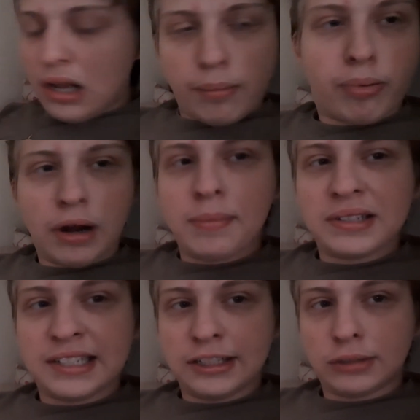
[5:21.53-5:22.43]
Prim
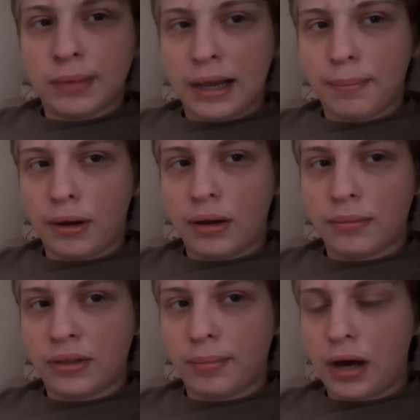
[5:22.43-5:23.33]
is killed by
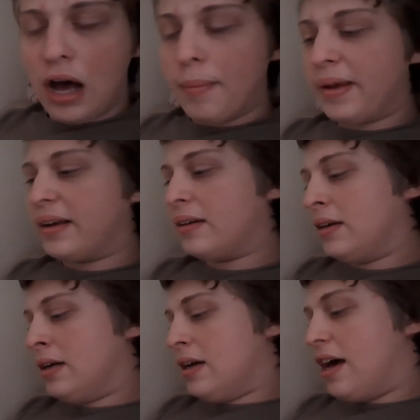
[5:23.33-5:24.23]
the bombing.
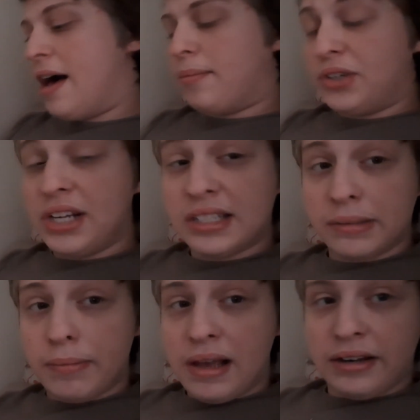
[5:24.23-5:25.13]
She is
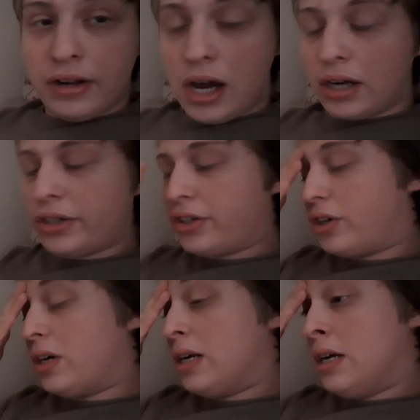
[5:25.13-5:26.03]
a med
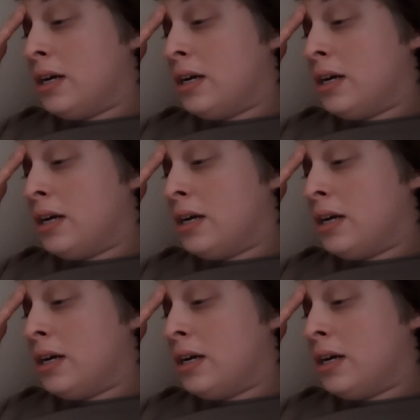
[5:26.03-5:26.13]
doctor.